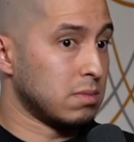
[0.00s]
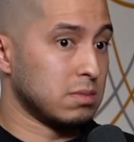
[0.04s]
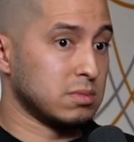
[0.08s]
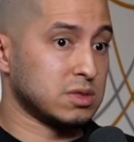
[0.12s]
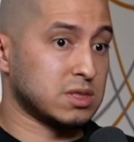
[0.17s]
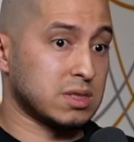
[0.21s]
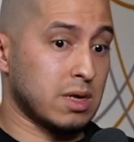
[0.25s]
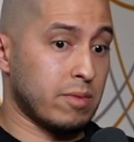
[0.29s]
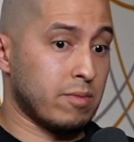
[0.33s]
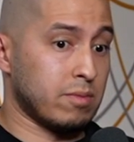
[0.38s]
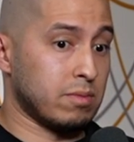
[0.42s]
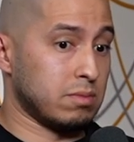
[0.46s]

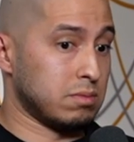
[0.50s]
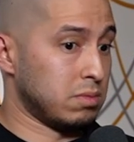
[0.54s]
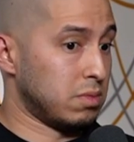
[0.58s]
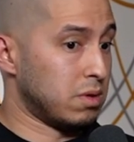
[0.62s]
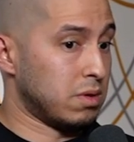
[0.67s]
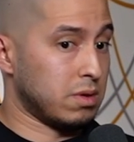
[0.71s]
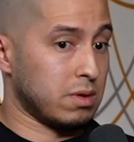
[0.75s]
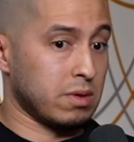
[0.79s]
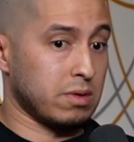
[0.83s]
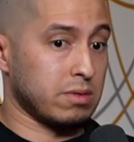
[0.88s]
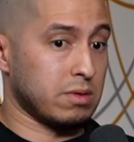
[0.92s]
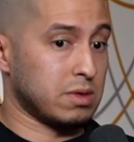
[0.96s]
Some
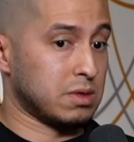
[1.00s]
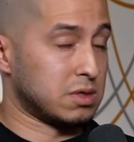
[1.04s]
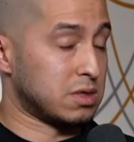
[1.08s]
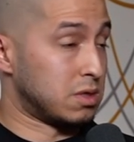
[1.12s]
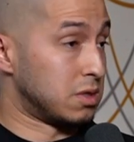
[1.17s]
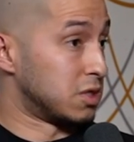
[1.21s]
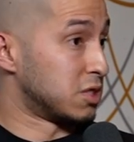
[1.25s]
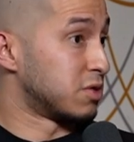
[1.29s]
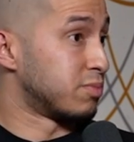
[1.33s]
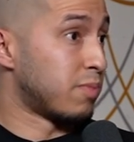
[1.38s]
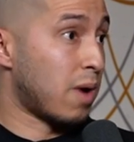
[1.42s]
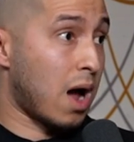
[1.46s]
the the,
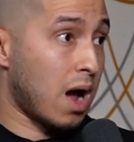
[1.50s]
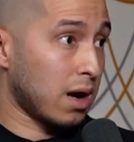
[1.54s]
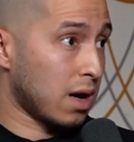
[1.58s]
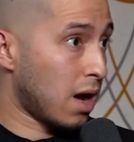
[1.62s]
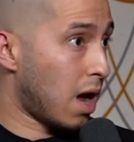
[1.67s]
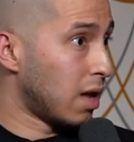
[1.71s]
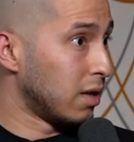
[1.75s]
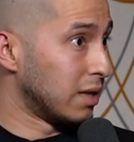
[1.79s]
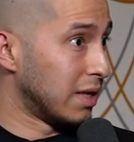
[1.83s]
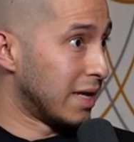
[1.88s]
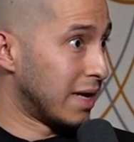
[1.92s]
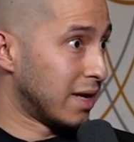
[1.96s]
the spot
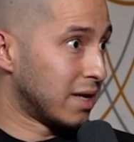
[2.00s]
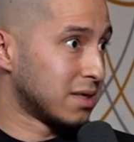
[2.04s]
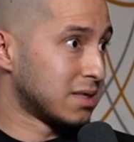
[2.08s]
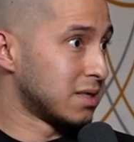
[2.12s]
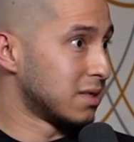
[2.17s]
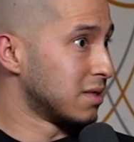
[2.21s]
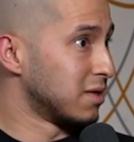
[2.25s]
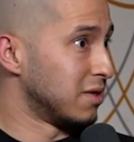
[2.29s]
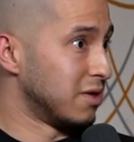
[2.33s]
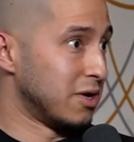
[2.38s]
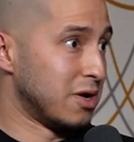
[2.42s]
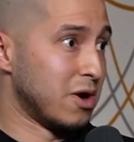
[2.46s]
got
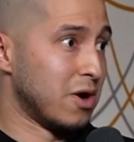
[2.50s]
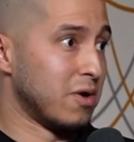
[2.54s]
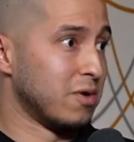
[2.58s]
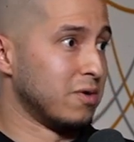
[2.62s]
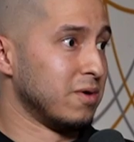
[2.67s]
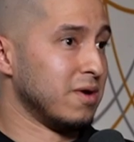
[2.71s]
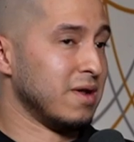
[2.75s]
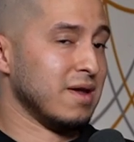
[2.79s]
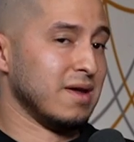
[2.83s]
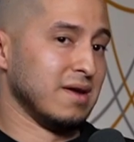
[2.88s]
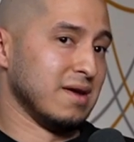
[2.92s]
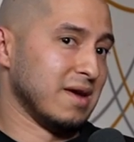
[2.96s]
licked, you know.
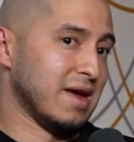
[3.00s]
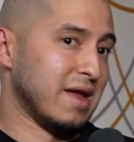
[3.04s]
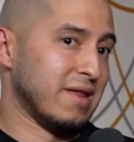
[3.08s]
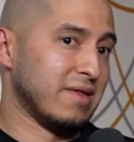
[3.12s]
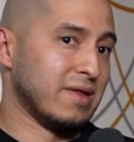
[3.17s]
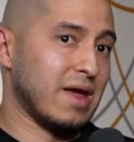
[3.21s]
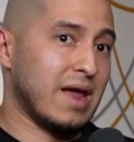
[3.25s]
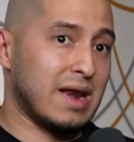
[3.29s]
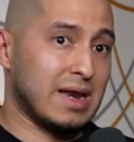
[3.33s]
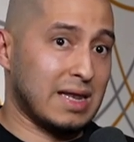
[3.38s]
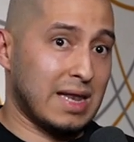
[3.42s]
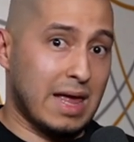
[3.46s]
Right. And
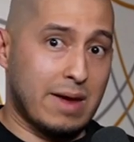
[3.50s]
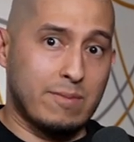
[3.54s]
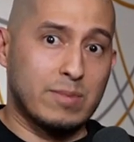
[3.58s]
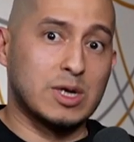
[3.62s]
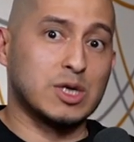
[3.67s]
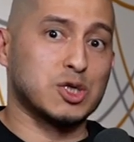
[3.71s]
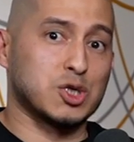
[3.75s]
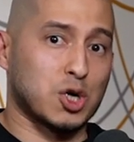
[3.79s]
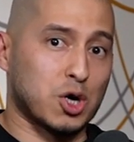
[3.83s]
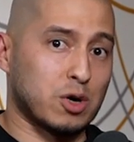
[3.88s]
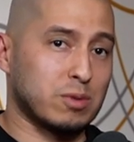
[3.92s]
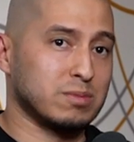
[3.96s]
in
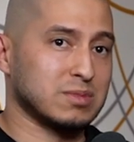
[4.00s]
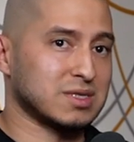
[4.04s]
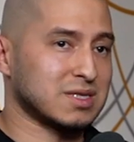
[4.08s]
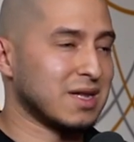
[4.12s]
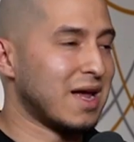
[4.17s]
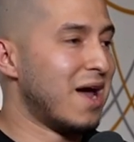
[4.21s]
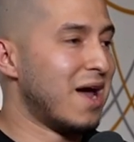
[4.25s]
layman terms.